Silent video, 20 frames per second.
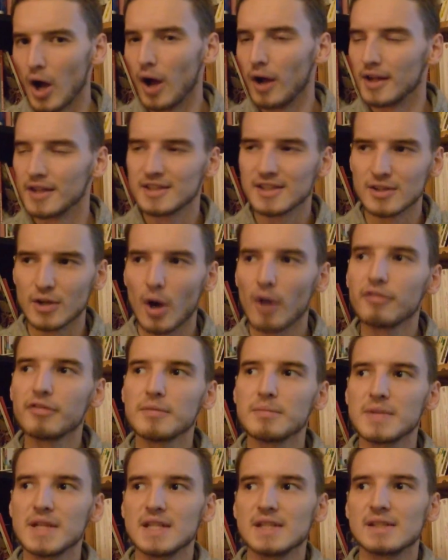it can
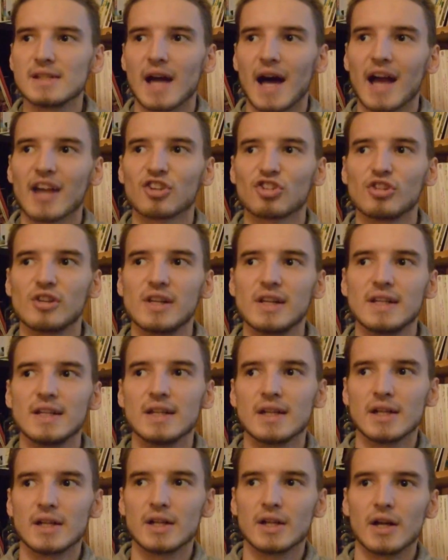often mean
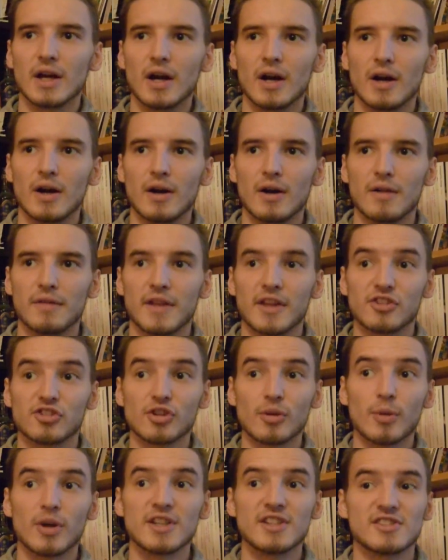actually that
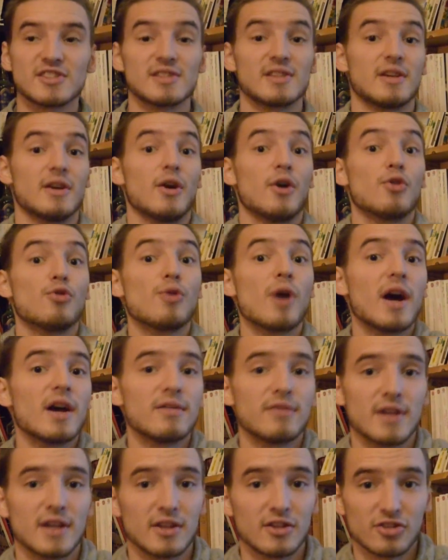someone is
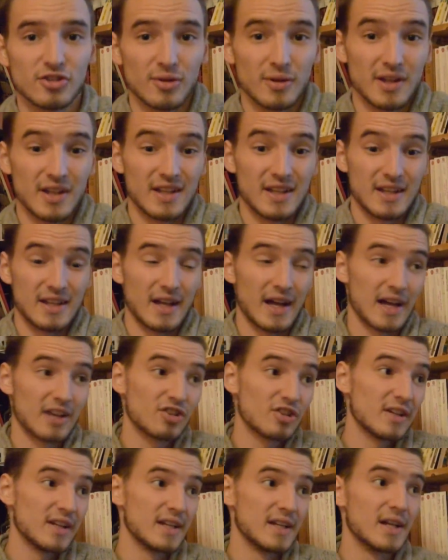arriving. So
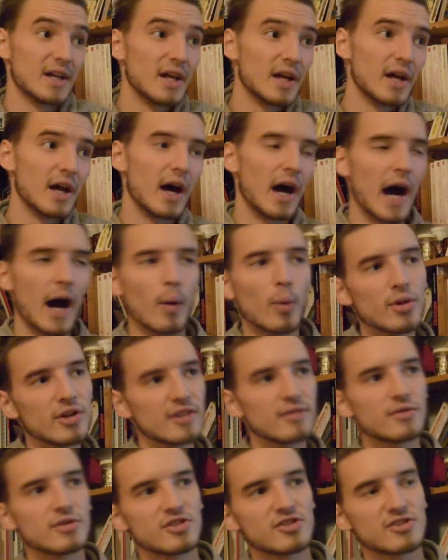actually, I would
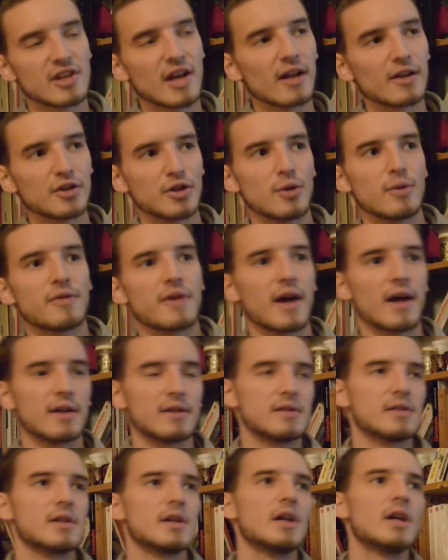even tell you
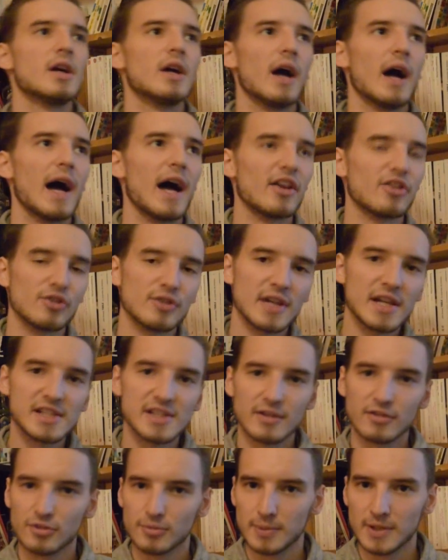that as a
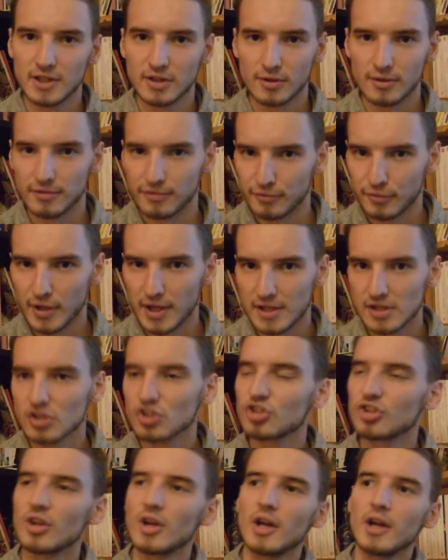native speaker of
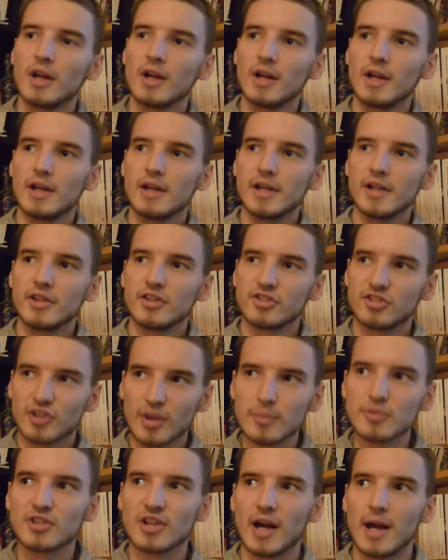French,
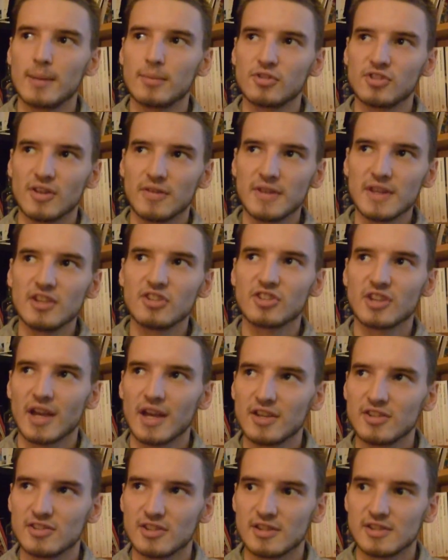sometimes in these
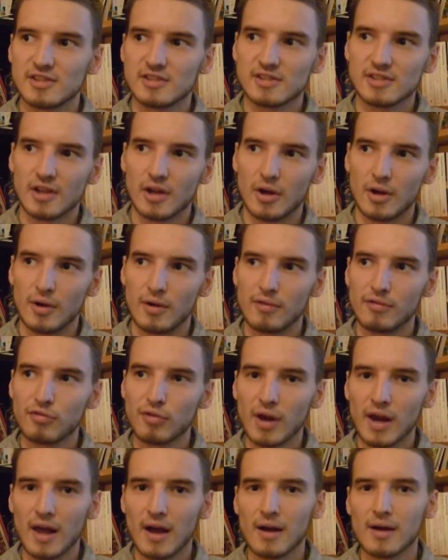cases,
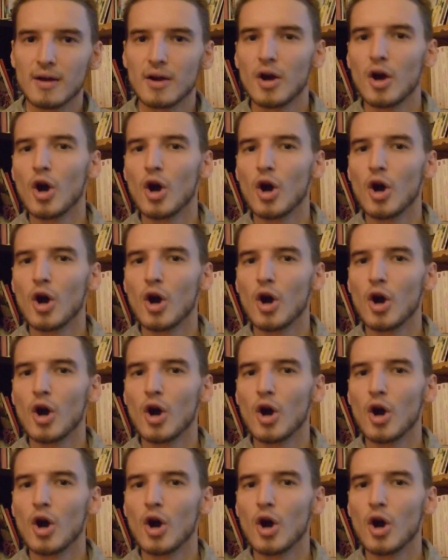voilà